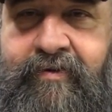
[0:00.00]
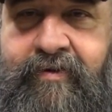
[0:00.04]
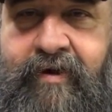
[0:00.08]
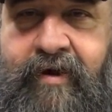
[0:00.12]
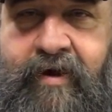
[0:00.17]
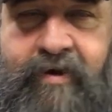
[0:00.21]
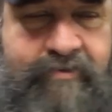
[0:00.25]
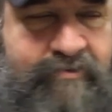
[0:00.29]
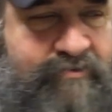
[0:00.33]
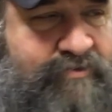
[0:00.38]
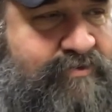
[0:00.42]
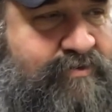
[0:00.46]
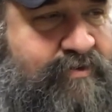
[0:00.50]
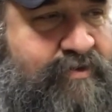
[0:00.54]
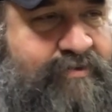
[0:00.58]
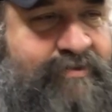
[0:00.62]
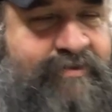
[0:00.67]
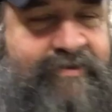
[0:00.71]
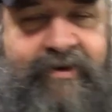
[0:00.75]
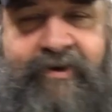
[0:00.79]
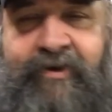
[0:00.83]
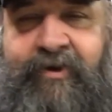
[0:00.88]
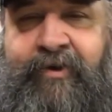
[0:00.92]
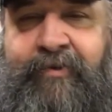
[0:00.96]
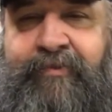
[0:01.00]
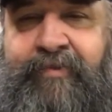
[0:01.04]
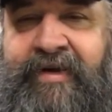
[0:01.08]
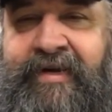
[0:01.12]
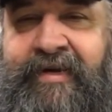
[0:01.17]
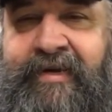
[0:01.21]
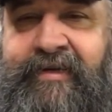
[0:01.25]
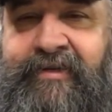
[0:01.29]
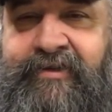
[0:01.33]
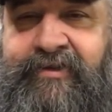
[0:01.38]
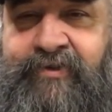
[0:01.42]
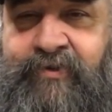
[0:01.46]
I don't trust none of the
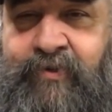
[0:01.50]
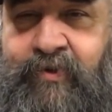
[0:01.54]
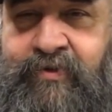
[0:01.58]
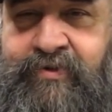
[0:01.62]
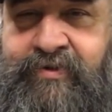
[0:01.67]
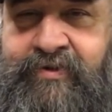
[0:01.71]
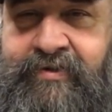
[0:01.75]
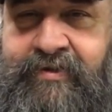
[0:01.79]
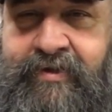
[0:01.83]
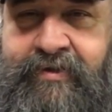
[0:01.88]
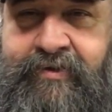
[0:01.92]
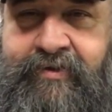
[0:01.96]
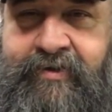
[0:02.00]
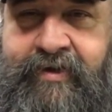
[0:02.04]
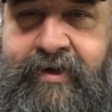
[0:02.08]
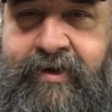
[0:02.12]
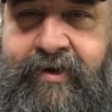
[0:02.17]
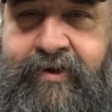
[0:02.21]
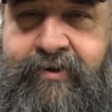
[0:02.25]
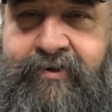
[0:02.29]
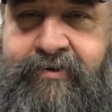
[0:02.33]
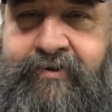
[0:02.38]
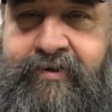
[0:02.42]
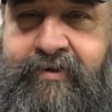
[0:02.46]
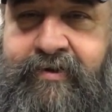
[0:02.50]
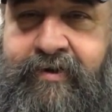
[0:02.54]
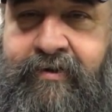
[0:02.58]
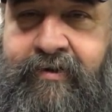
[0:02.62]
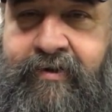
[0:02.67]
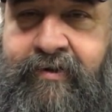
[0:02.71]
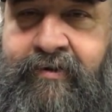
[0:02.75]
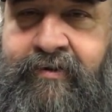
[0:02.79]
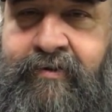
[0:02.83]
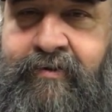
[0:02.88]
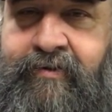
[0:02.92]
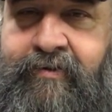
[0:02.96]
media sources. I don't care who they
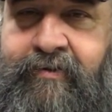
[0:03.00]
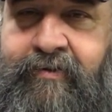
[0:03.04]
are.